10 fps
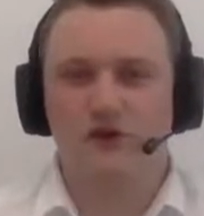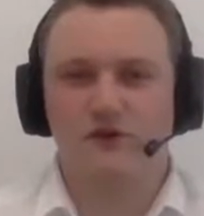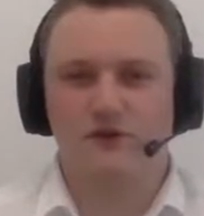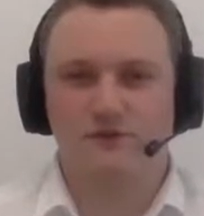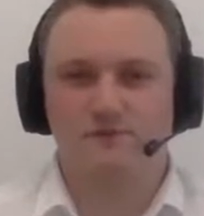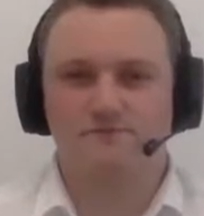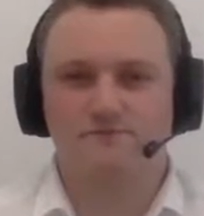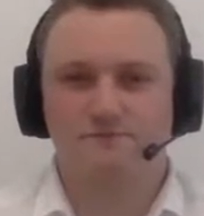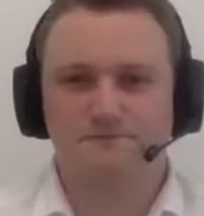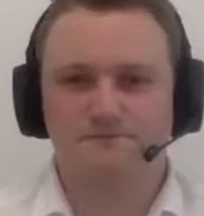
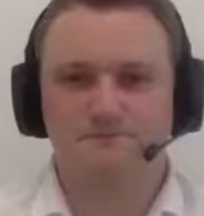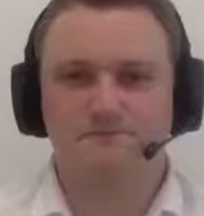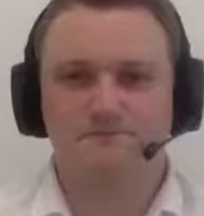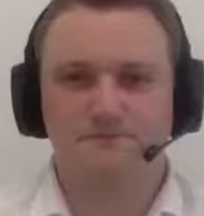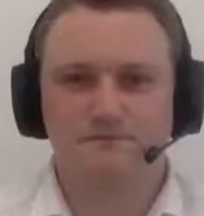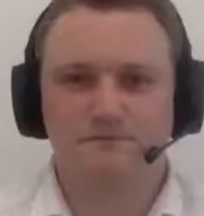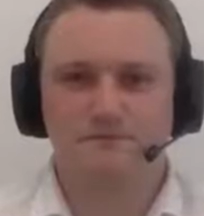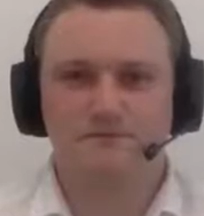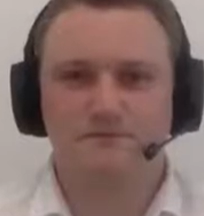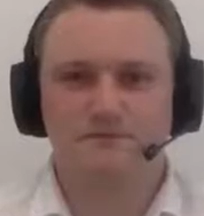
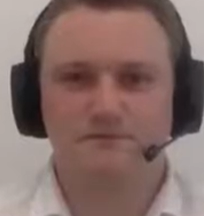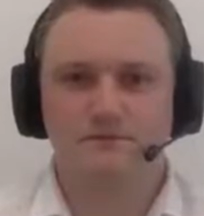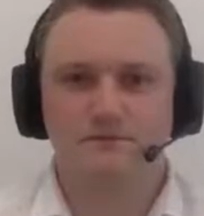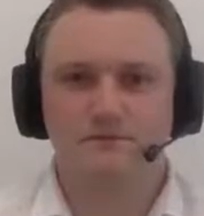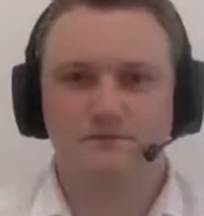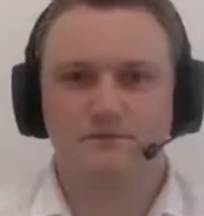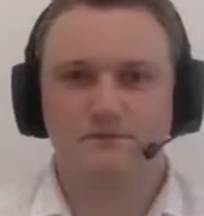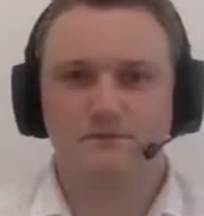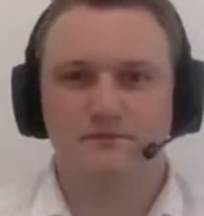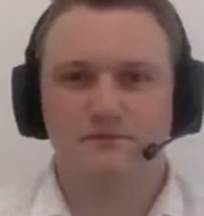
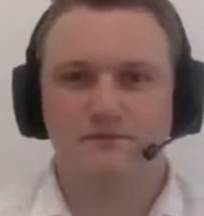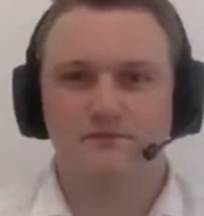No words are spoken by the person on screen.